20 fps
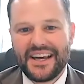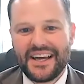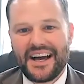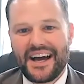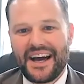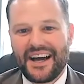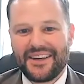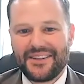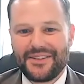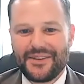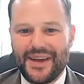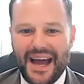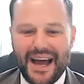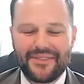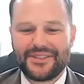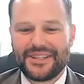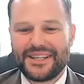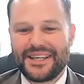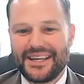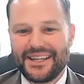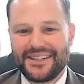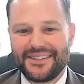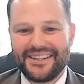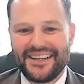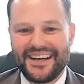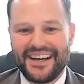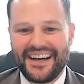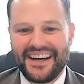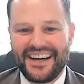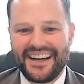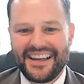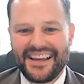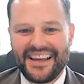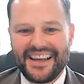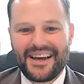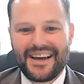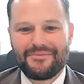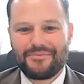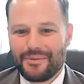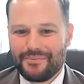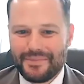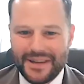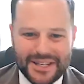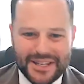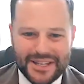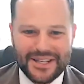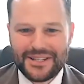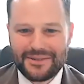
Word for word: Uh, you have to get uh, permission